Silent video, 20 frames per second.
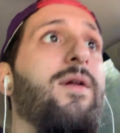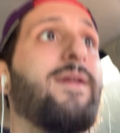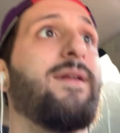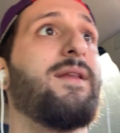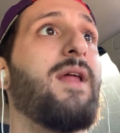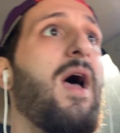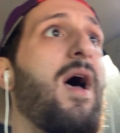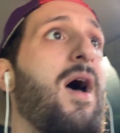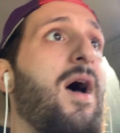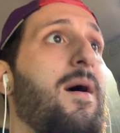
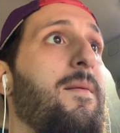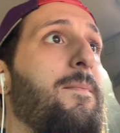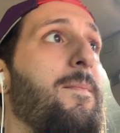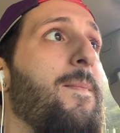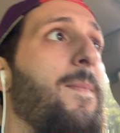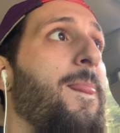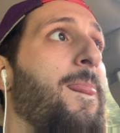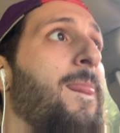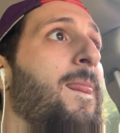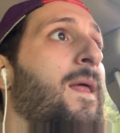stop.
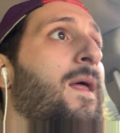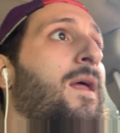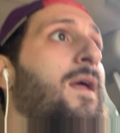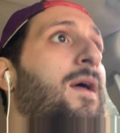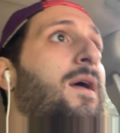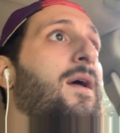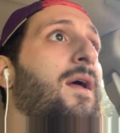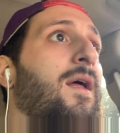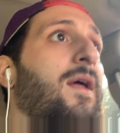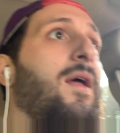
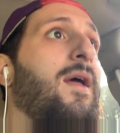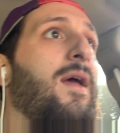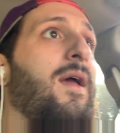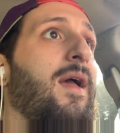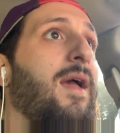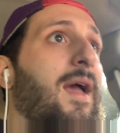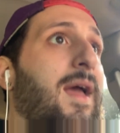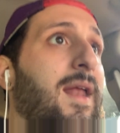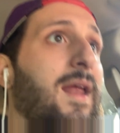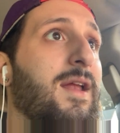
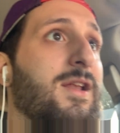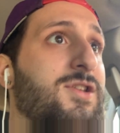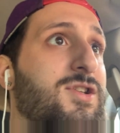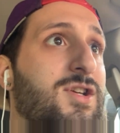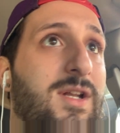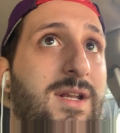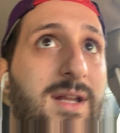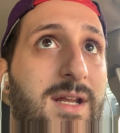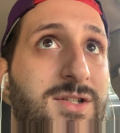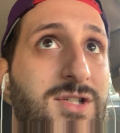And it
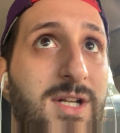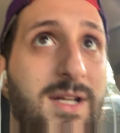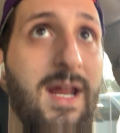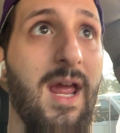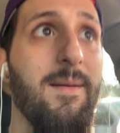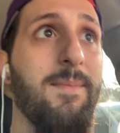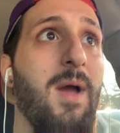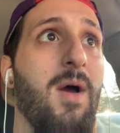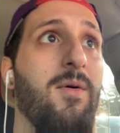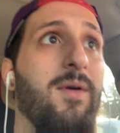just
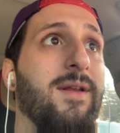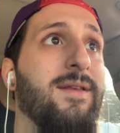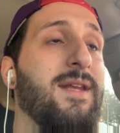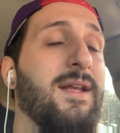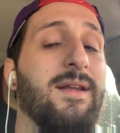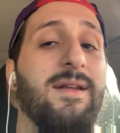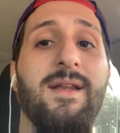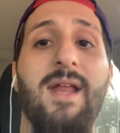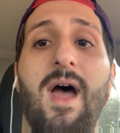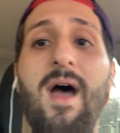kept going. It
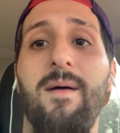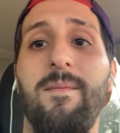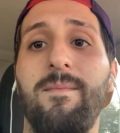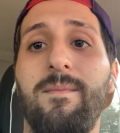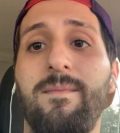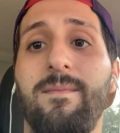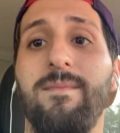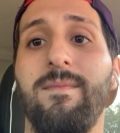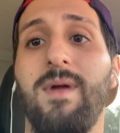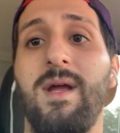didn't stop.
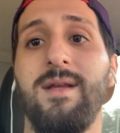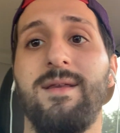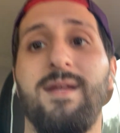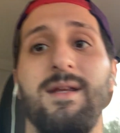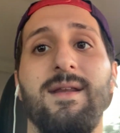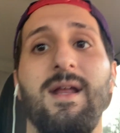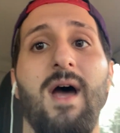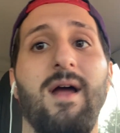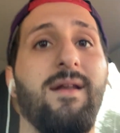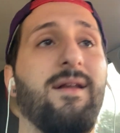It
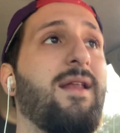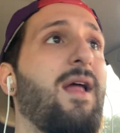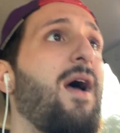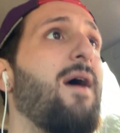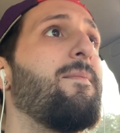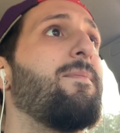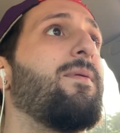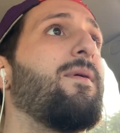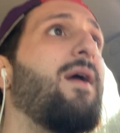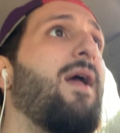did not
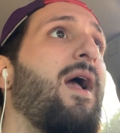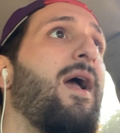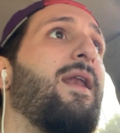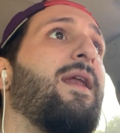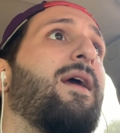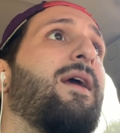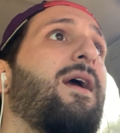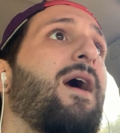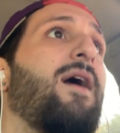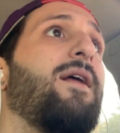stop. And
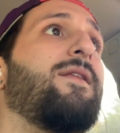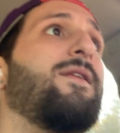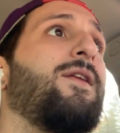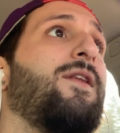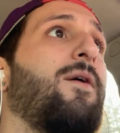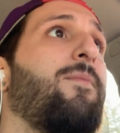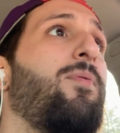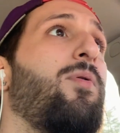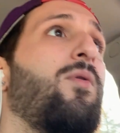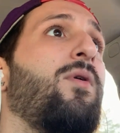it got to
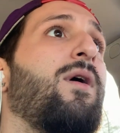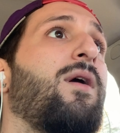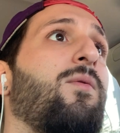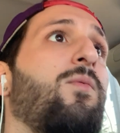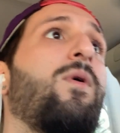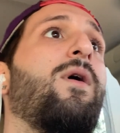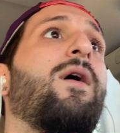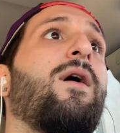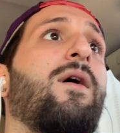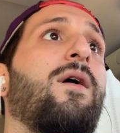the point
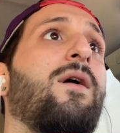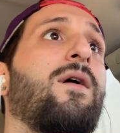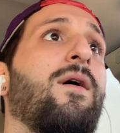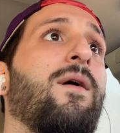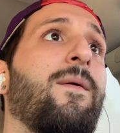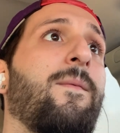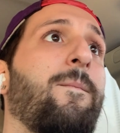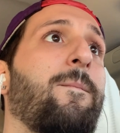where,